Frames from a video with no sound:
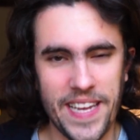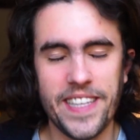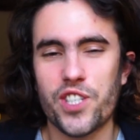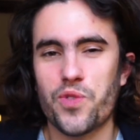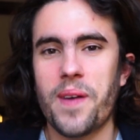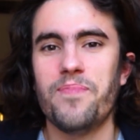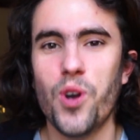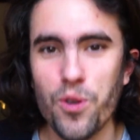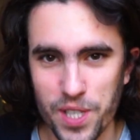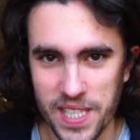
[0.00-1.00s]
Instagram
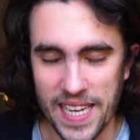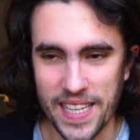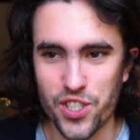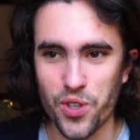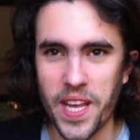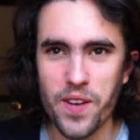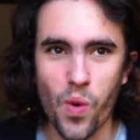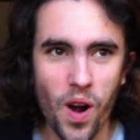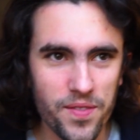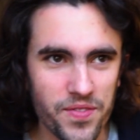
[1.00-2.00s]
knows that, and so they
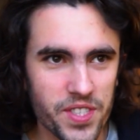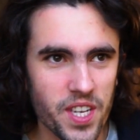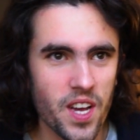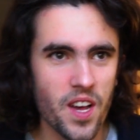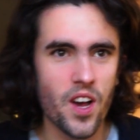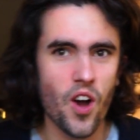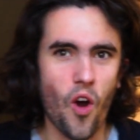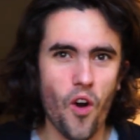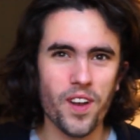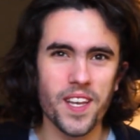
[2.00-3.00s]
want
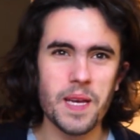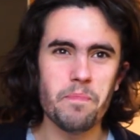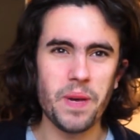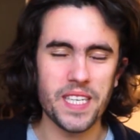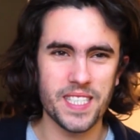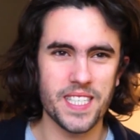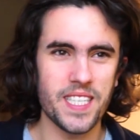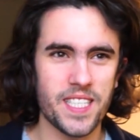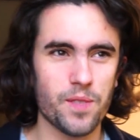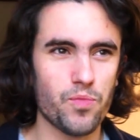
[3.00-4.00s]
our limbic
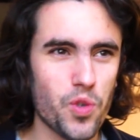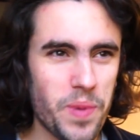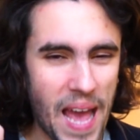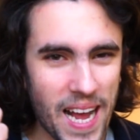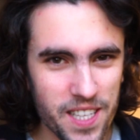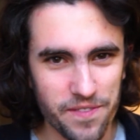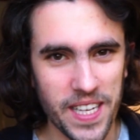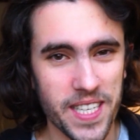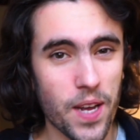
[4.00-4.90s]
system to be activated.